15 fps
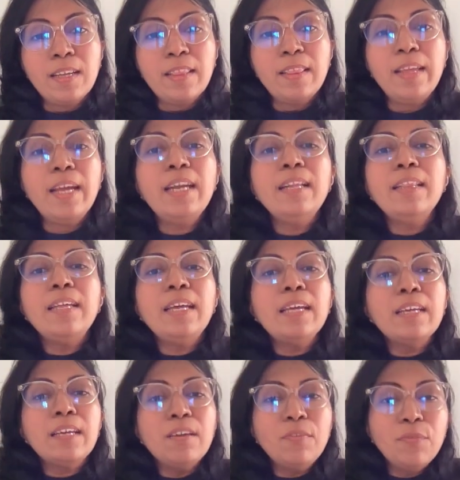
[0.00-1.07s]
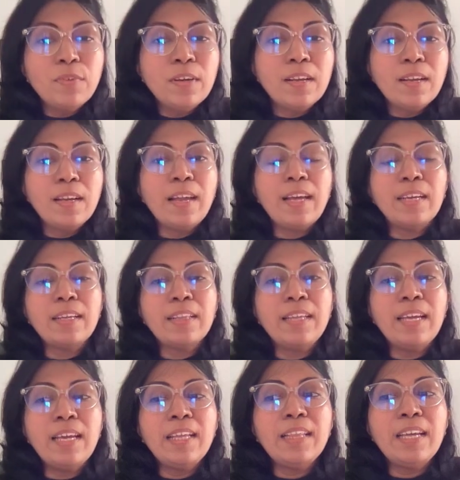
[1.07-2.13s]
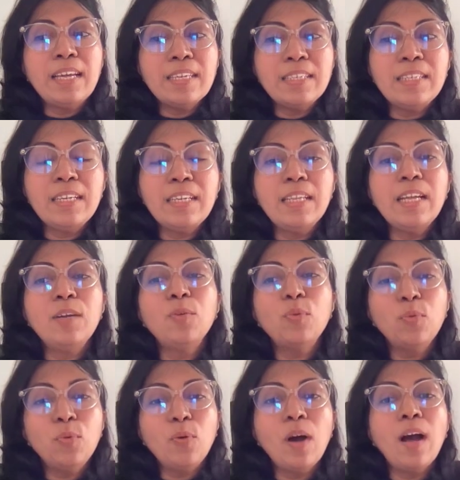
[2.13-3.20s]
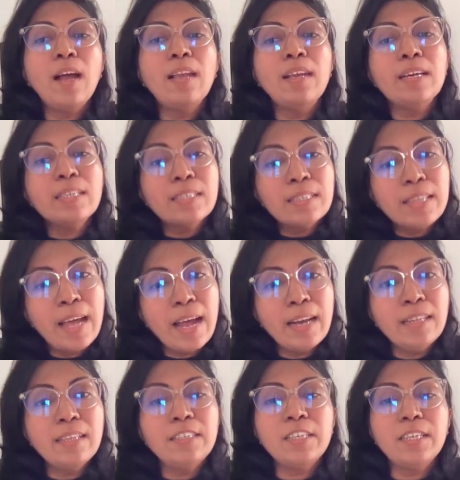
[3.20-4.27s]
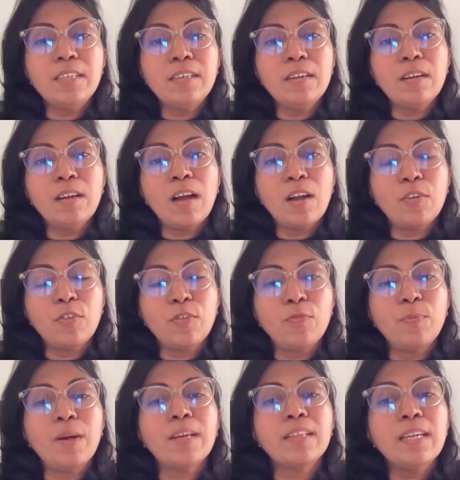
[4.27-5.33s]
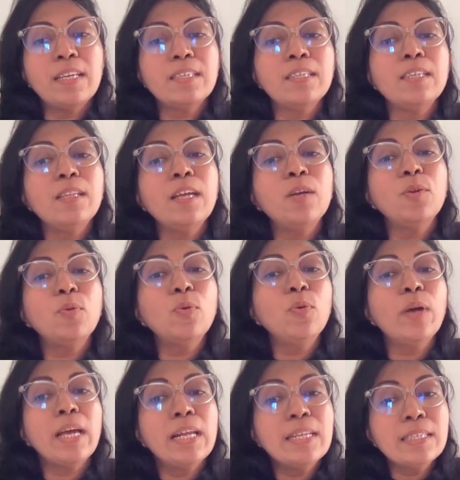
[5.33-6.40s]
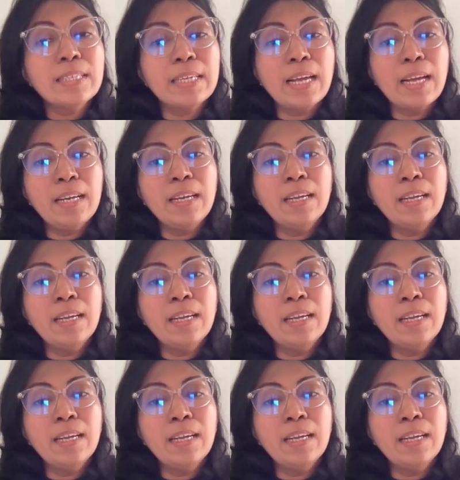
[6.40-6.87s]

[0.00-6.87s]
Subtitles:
Then they give, like they see then who are less than the general cutoff mark. They see then who else can,